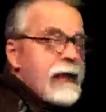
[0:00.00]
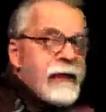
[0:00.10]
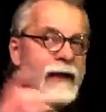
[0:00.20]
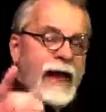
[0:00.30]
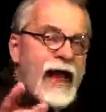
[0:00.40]

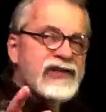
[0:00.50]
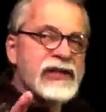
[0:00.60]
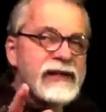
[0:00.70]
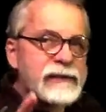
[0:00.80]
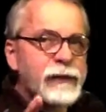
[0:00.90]

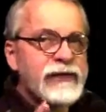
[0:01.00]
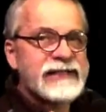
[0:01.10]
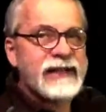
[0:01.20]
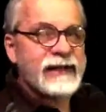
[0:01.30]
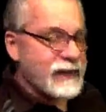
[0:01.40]
Actually, let's put
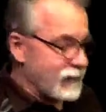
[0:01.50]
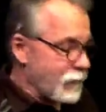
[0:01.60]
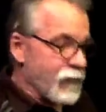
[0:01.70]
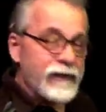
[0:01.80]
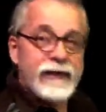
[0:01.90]
this in a
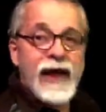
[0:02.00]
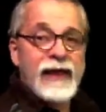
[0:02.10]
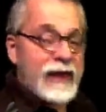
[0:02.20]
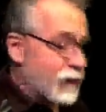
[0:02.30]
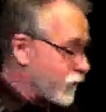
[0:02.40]
more of a
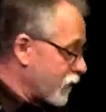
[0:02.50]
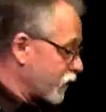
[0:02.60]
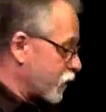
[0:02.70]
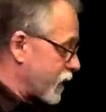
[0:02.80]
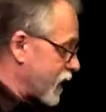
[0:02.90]
9/8 feel
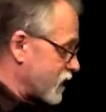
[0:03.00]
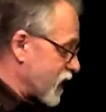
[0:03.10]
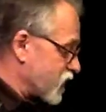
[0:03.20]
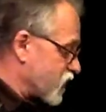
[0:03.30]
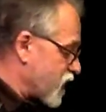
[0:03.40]
so it has
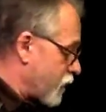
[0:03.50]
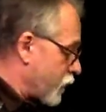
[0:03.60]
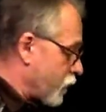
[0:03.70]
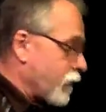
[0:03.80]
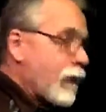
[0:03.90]
that shuffle.